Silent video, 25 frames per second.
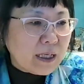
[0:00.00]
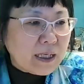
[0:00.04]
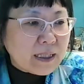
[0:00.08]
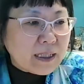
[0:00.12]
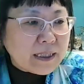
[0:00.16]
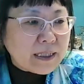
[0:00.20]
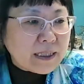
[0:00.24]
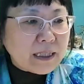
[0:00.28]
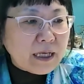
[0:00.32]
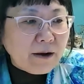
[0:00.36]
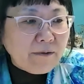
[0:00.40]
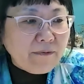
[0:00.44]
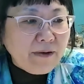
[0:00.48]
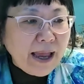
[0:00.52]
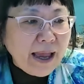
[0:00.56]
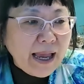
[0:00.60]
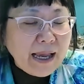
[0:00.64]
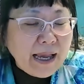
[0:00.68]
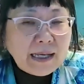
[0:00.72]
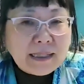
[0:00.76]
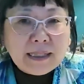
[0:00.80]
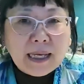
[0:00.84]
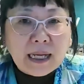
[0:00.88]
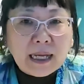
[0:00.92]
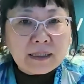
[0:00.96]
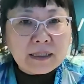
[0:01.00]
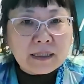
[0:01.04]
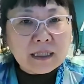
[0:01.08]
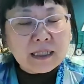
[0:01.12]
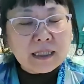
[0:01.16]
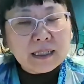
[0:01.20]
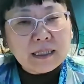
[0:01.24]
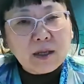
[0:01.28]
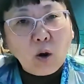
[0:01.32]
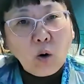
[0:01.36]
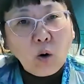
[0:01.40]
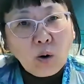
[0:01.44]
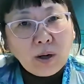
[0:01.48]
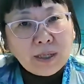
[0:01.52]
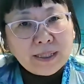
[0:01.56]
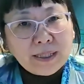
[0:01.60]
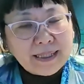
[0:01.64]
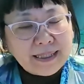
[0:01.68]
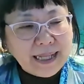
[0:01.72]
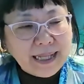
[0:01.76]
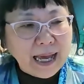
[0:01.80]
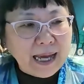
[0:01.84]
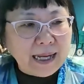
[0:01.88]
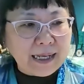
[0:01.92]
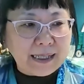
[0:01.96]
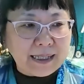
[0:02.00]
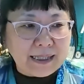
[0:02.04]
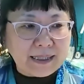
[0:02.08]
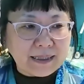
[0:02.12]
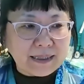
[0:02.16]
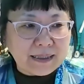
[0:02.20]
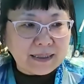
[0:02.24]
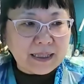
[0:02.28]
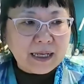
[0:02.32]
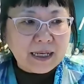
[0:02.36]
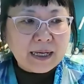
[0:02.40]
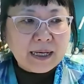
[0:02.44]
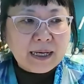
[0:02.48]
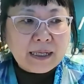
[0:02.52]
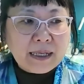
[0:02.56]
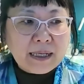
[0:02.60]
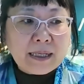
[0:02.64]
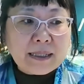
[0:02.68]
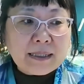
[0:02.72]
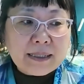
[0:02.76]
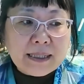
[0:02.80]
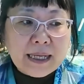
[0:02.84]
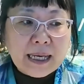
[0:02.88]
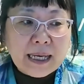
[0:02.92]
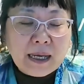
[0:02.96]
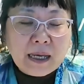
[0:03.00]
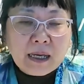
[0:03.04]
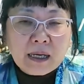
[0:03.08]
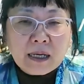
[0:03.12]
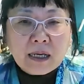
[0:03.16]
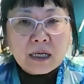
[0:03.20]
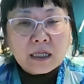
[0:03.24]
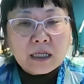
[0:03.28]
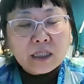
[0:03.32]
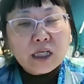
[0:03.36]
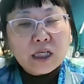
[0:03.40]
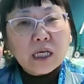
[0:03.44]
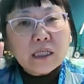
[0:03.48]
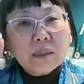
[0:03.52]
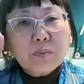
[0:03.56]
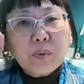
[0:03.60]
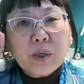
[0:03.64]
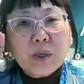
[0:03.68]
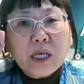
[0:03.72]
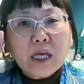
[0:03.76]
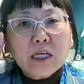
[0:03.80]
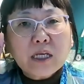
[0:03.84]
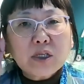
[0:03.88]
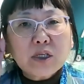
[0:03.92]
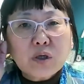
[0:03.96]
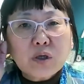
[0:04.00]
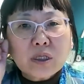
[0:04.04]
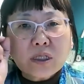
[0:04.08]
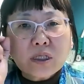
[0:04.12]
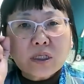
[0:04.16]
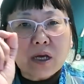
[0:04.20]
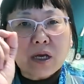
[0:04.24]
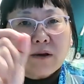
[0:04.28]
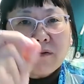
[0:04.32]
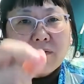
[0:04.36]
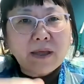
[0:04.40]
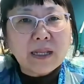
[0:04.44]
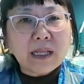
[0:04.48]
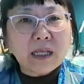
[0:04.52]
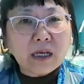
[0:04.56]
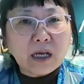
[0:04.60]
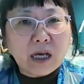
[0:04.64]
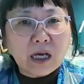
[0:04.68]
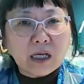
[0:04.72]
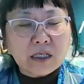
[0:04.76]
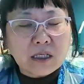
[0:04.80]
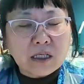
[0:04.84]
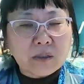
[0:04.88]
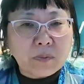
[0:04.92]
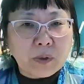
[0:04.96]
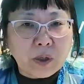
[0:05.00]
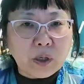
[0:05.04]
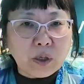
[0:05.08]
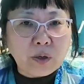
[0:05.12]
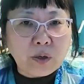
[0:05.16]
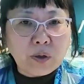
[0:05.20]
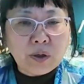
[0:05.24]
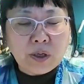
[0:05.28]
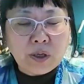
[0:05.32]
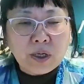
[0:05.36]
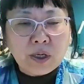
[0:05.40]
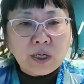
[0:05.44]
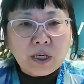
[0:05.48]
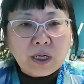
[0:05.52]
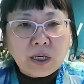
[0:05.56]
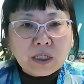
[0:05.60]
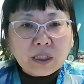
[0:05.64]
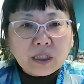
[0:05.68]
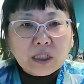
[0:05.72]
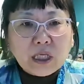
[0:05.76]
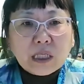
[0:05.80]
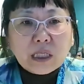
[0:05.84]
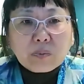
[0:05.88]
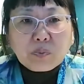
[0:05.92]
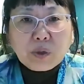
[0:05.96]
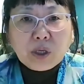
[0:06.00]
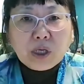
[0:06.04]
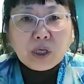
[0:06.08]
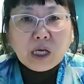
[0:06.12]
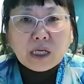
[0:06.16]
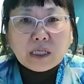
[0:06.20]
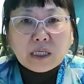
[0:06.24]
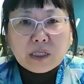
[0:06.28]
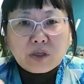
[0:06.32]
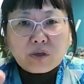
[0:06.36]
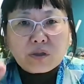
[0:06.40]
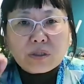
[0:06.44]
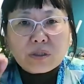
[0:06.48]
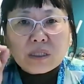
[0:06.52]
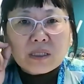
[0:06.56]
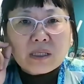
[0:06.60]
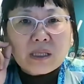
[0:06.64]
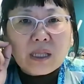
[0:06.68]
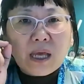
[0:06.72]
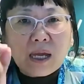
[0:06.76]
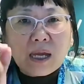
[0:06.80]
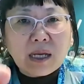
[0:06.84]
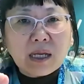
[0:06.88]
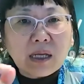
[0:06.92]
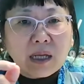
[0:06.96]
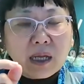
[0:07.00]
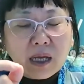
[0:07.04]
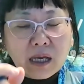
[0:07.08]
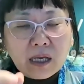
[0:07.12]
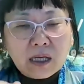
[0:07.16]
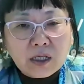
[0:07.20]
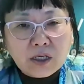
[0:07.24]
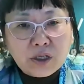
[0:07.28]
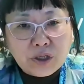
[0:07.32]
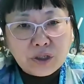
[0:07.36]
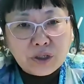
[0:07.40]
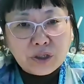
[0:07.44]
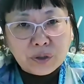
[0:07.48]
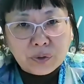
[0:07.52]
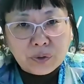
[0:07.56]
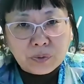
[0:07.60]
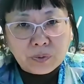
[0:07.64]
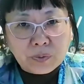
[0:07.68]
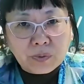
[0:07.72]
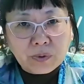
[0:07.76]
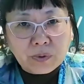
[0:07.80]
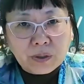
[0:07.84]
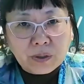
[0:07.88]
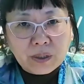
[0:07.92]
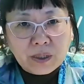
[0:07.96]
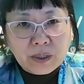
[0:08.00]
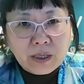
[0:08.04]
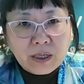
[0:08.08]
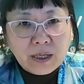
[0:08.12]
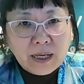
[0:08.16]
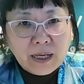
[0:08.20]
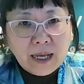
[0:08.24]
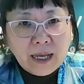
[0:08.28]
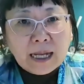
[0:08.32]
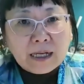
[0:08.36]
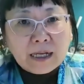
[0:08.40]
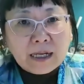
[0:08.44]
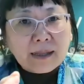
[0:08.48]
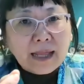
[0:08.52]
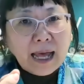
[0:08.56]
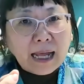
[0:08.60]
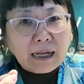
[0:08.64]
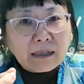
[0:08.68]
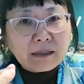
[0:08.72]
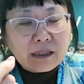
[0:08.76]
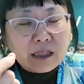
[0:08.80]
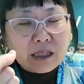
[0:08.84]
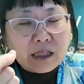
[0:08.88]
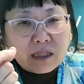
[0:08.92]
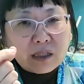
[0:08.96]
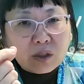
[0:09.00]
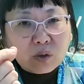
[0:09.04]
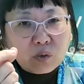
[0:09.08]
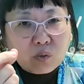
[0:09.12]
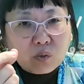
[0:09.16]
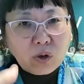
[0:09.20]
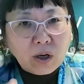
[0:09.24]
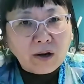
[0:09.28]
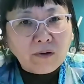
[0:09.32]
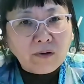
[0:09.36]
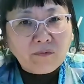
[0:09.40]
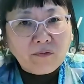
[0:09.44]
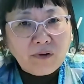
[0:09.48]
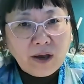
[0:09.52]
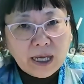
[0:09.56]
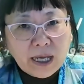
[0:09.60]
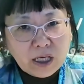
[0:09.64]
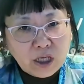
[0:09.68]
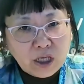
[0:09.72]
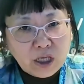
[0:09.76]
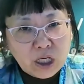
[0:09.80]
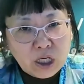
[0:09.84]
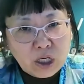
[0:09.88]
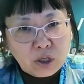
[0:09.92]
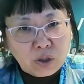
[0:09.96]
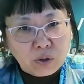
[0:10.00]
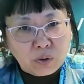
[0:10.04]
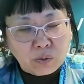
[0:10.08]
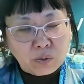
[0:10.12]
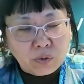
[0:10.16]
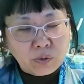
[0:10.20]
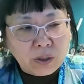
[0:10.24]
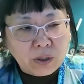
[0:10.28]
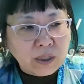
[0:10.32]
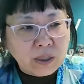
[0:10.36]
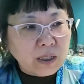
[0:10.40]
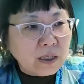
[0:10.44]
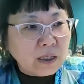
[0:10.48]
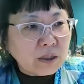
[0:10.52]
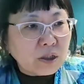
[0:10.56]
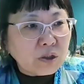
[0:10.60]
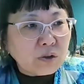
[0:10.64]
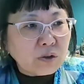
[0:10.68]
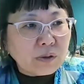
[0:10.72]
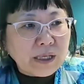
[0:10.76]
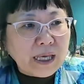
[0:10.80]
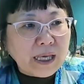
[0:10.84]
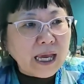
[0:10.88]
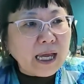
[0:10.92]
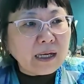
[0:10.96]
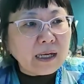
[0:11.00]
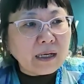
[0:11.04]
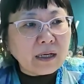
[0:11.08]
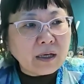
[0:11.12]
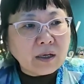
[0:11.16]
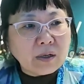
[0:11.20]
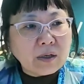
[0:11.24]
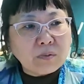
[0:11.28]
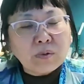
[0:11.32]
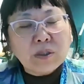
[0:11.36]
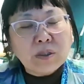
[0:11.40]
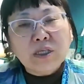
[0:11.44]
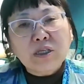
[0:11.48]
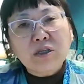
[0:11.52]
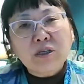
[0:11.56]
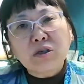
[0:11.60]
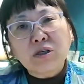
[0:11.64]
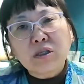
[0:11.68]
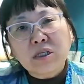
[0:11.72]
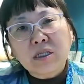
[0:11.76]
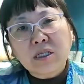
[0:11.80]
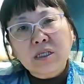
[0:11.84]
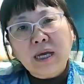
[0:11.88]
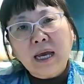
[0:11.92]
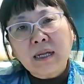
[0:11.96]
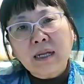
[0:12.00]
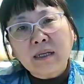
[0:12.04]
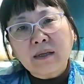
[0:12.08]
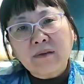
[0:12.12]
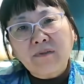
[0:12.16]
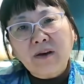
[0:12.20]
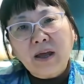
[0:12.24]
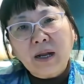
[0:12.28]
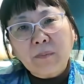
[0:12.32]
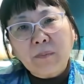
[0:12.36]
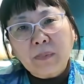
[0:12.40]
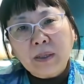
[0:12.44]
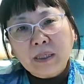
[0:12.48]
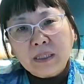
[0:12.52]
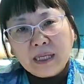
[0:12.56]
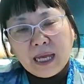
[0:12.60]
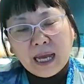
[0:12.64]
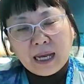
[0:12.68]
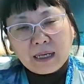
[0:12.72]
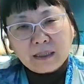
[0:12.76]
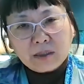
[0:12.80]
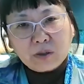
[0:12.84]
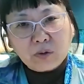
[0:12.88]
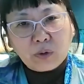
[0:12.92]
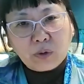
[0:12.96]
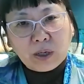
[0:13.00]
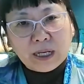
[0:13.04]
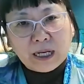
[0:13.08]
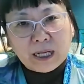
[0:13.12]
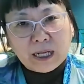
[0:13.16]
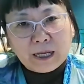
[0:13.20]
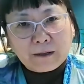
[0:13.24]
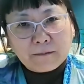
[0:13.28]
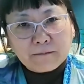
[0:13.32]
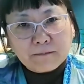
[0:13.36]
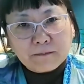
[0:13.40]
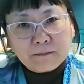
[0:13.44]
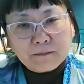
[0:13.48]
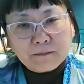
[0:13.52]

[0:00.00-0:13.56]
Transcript: Surveys and or studies. You see, just because you survey the customer, just because you studied issue, and that doesn't qualify you to get research and development tax credit.